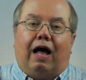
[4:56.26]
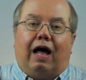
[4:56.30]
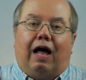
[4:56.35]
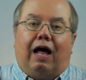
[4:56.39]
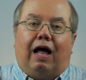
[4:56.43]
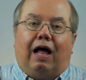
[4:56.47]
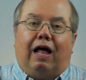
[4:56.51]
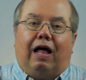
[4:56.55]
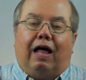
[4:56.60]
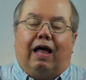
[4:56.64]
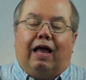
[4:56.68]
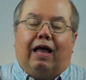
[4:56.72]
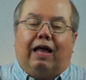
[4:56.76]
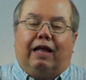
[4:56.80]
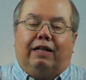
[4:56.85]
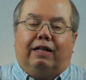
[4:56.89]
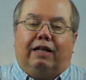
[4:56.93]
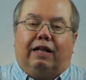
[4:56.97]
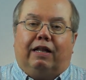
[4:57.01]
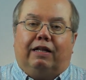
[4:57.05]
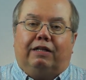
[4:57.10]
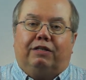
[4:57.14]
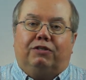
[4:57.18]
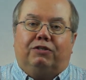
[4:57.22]
Uh,
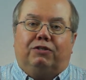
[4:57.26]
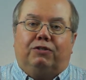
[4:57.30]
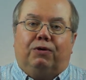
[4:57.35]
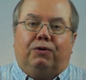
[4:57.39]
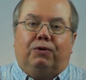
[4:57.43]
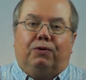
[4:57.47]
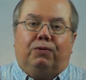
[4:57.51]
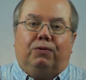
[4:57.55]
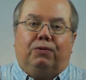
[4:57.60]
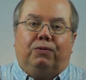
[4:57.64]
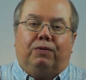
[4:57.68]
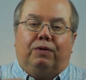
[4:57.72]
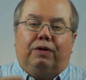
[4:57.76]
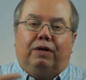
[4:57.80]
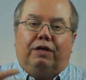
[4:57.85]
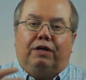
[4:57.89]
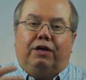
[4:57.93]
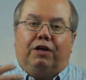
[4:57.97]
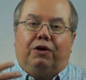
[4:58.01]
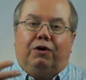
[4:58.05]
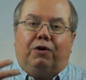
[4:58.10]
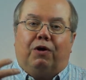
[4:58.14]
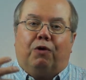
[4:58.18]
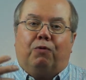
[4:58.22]
and, and so,
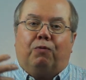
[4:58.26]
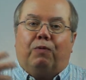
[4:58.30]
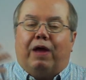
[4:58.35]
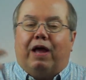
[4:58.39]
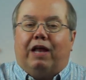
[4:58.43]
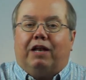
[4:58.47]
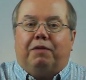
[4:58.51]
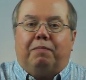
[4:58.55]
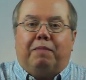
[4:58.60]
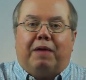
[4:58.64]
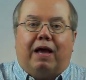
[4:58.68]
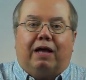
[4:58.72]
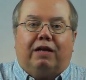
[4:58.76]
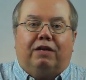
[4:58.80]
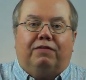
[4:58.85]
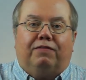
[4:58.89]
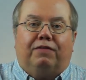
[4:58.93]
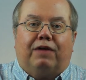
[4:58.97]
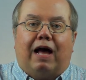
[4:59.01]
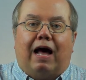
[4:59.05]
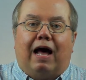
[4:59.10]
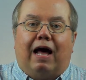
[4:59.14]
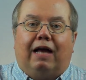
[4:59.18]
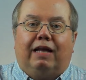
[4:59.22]
you know, a random act
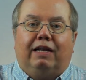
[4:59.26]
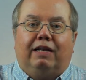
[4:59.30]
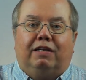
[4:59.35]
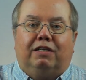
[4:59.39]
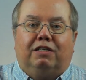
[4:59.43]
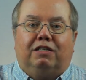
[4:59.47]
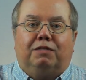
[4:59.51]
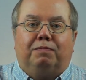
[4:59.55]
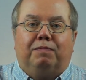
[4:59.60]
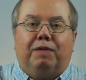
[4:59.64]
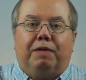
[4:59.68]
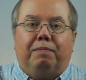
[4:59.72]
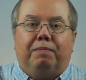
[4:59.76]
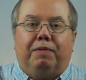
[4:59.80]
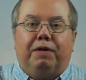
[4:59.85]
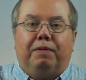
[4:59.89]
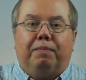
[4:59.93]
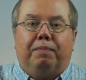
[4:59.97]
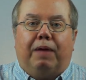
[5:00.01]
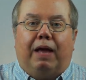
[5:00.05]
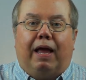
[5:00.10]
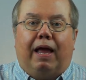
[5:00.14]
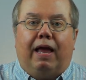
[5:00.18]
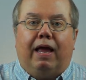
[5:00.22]
of kindness may be
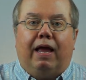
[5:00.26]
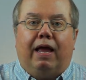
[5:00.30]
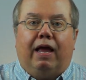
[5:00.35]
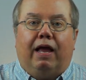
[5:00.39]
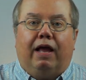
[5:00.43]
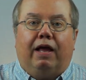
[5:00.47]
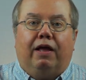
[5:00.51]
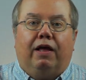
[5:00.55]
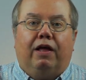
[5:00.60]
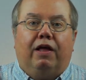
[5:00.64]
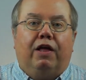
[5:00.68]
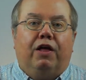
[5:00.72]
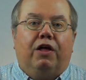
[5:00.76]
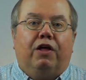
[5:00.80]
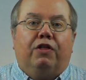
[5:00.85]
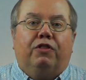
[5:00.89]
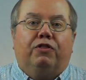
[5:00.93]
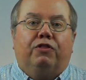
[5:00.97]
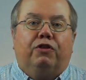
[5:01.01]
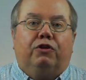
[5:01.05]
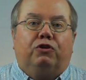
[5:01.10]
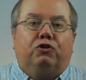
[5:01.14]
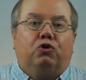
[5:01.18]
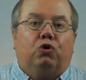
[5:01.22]
paying
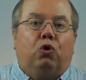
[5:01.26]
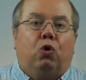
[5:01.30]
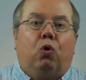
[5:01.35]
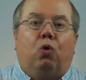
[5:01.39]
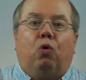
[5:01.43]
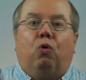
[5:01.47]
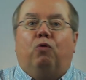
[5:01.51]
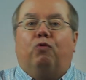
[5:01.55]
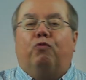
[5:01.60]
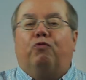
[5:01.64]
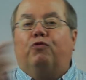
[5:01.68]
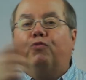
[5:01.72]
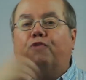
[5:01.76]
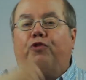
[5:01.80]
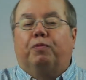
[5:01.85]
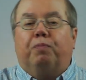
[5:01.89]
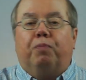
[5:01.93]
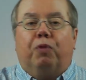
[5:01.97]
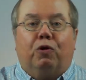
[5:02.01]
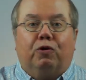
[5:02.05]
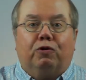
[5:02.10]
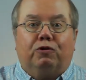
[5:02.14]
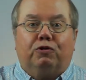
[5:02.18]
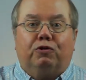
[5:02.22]
the toll for the
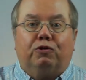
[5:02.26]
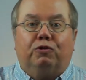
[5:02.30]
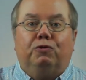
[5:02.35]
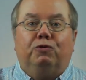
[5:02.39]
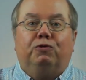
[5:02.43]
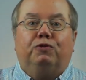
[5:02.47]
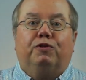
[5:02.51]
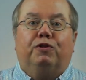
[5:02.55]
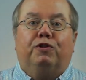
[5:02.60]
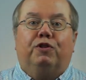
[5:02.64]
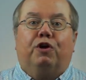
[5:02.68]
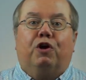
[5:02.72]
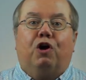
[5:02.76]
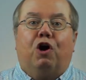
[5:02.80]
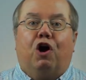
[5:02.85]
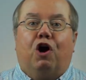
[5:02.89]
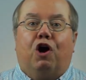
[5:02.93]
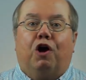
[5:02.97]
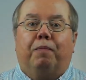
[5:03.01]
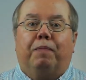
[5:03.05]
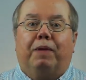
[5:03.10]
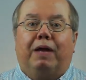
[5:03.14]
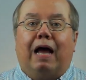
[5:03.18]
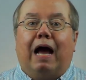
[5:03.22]
person who's in the
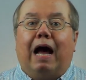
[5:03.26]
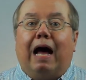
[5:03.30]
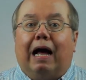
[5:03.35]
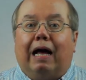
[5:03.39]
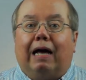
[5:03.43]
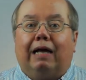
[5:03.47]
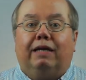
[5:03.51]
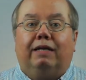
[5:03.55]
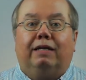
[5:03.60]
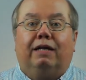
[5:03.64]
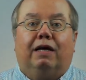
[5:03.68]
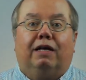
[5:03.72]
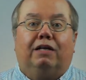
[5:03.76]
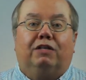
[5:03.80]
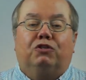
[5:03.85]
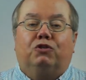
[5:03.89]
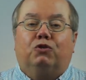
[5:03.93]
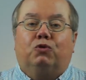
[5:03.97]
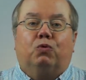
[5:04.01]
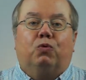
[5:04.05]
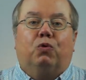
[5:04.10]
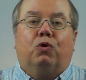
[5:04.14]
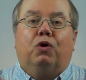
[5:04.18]
car behind us